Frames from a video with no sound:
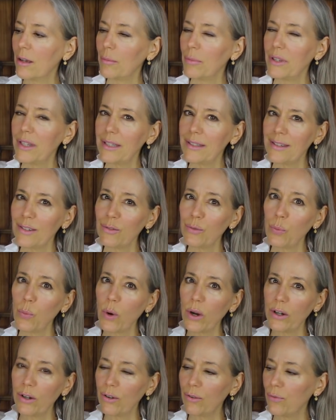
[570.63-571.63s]
But this is
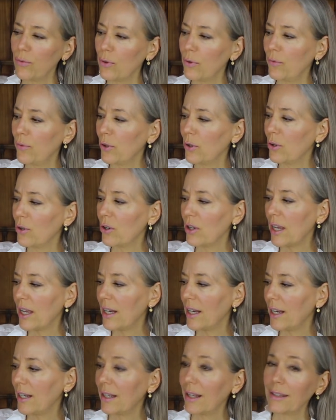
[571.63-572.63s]
wonderful for
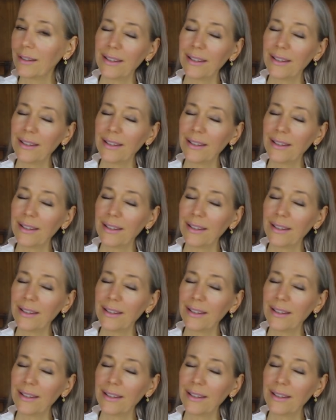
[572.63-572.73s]
creating